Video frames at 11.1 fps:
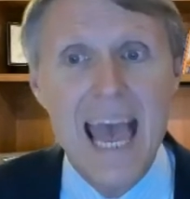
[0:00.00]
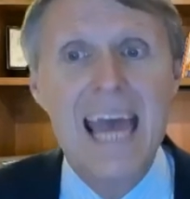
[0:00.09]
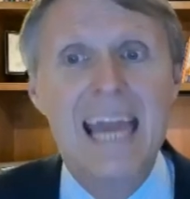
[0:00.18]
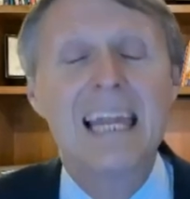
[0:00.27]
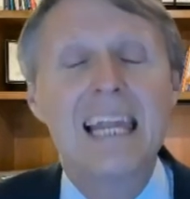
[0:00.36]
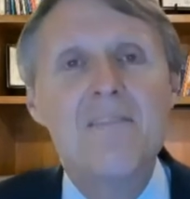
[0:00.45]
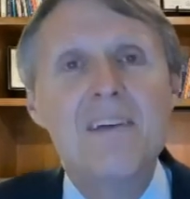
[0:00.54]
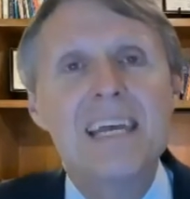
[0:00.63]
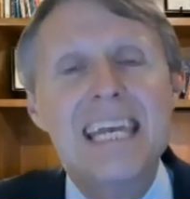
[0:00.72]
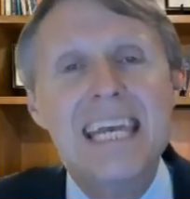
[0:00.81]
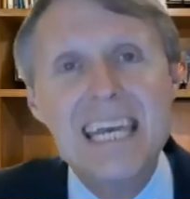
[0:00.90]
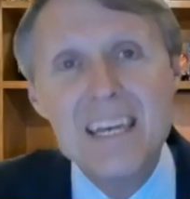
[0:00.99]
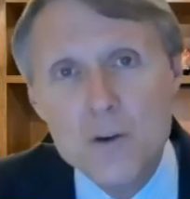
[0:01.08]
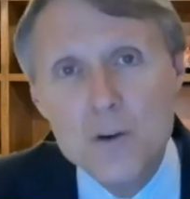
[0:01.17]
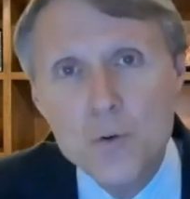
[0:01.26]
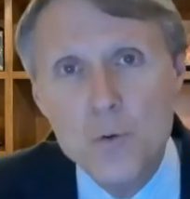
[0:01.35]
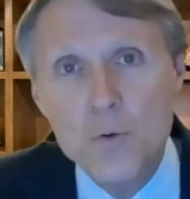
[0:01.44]
and living
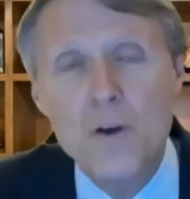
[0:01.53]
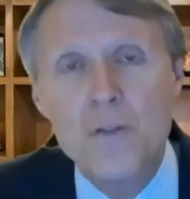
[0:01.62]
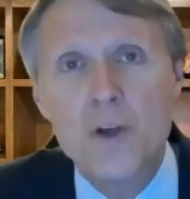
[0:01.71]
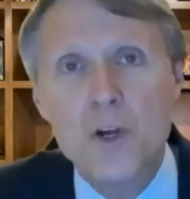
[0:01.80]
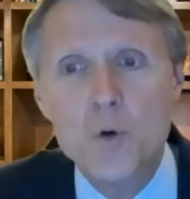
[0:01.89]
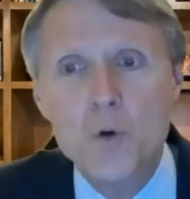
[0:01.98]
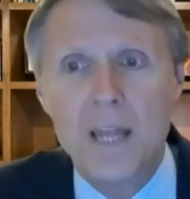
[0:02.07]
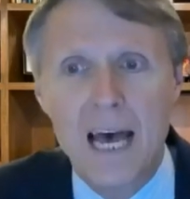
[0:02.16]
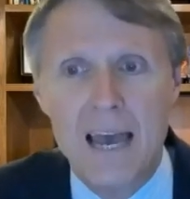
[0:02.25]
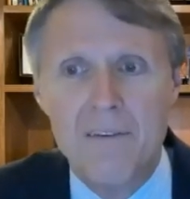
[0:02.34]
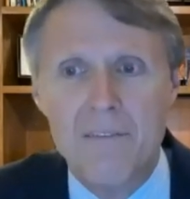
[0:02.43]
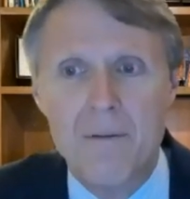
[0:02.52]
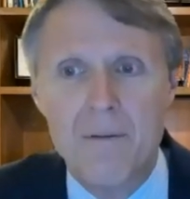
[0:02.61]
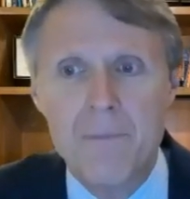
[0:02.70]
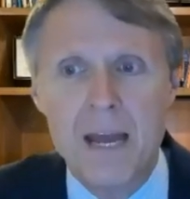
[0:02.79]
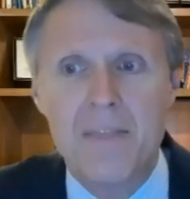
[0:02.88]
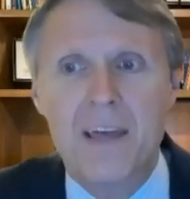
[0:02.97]
into the new life
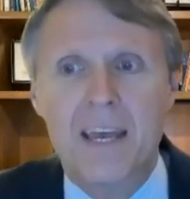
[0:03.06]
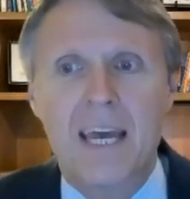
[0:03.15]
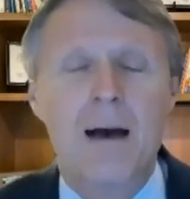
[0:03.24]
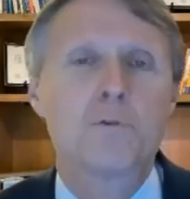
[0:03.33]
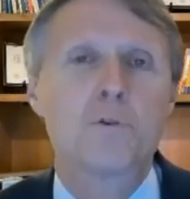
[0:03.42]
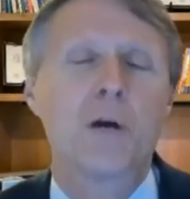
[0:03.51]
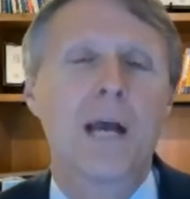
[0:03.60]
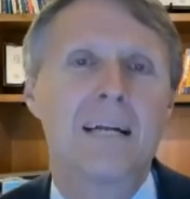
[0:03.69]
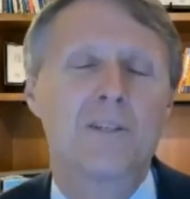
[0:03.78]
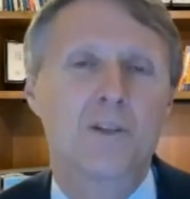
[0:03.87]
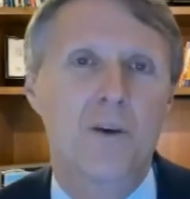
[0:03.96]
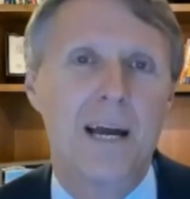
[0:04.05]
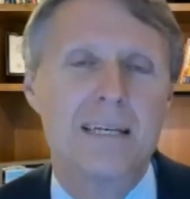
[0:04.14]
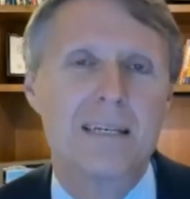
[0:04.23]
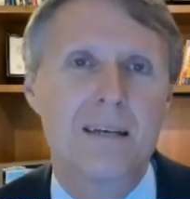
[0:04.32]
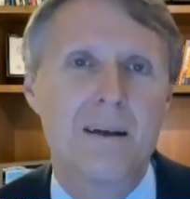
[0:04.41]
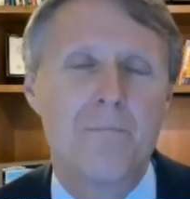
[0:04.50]
that comes through God's
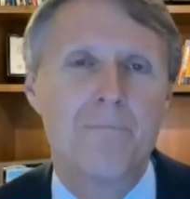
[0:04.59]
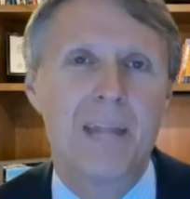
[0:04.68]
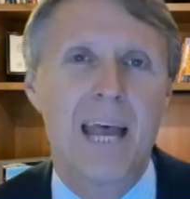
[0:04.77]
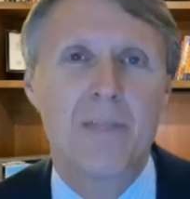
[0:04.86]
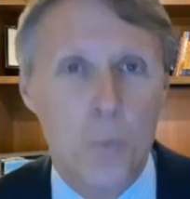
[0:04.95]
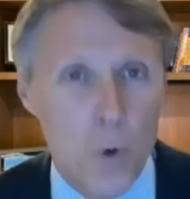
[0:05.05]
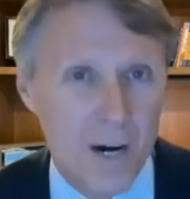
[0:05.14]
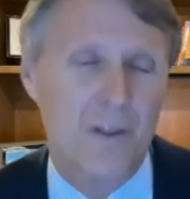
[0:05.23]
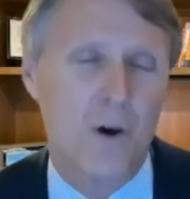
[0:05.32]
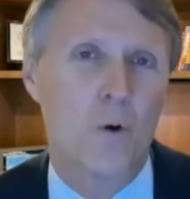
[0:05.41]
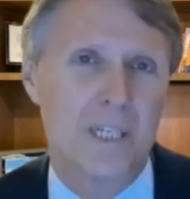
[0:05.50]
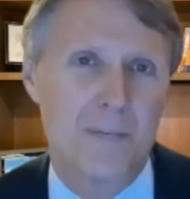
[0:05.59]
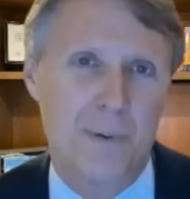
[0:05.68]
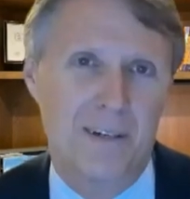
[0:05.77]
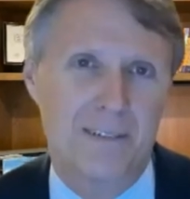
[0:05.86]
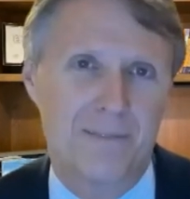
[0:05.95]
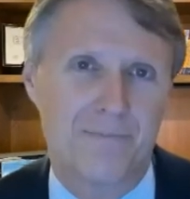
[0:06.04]
grace and the work of the Holy
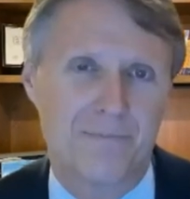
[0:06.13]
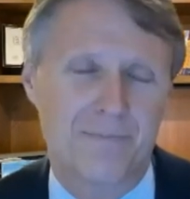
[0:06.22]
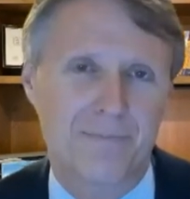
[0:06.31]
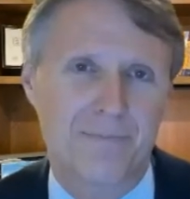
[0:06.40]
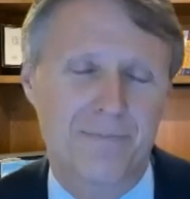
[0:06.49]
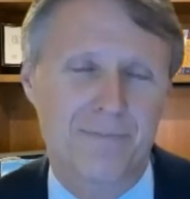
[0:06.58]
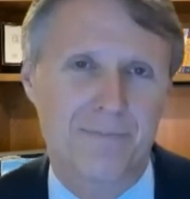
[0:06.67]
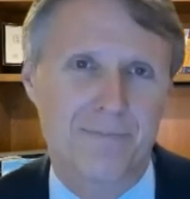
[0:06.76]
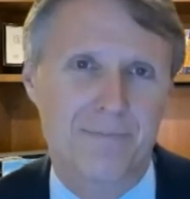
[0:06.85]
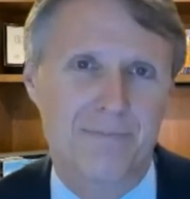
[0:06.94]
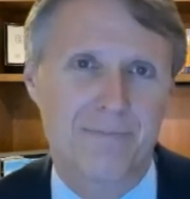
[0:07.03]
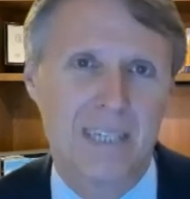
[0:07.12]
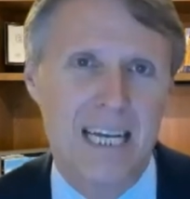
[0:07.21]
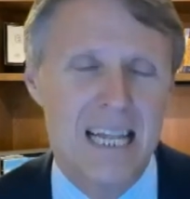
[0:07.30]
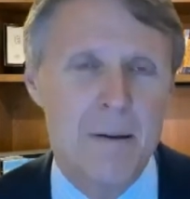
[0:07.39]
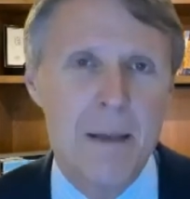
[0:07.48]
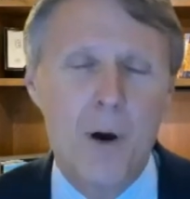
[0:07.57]
Spirit.
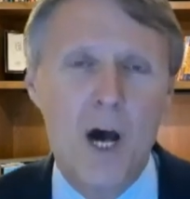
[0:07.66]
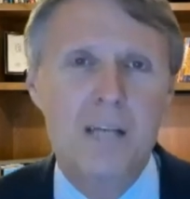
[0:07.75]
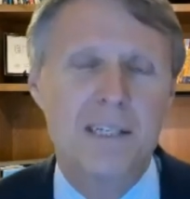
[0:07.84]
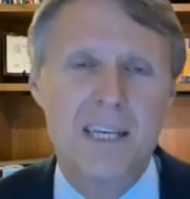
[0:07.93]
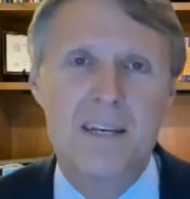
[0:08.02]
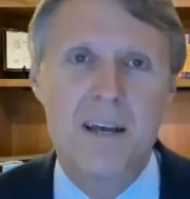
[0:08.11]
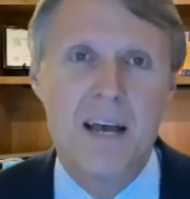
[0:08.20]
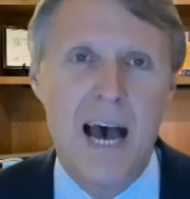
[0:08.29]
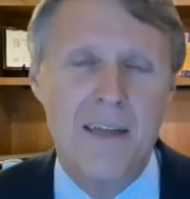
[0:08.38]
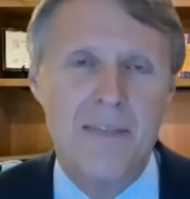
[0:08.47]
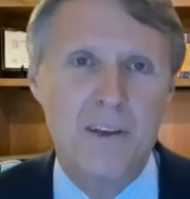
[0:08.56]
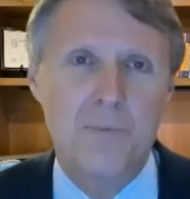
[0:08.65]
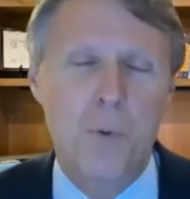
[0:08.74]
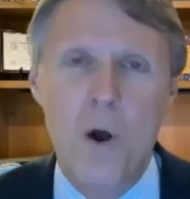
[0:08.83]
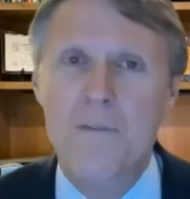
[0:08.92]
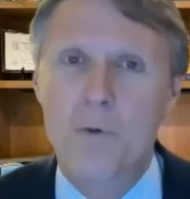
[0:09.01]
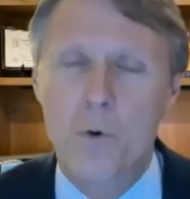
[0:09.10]
Let me pause on this, on this
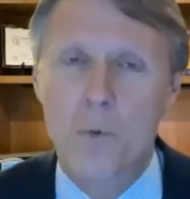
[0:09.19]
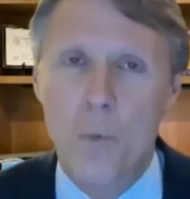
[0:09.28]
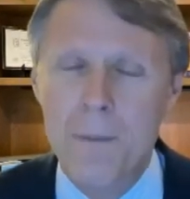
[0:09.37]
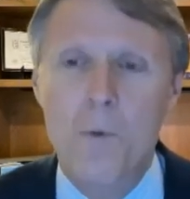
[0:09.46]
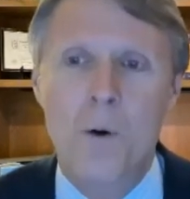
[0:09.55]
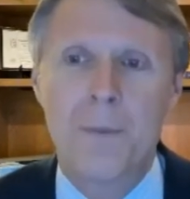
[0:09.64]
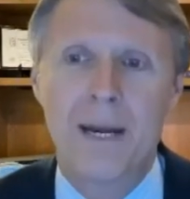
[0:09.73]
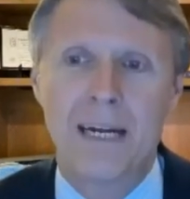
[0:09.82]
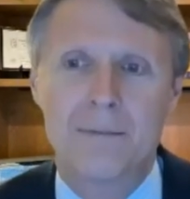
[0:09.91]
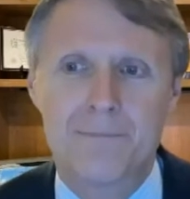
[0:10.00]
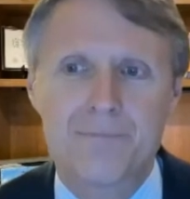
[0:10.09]
point for one more minute.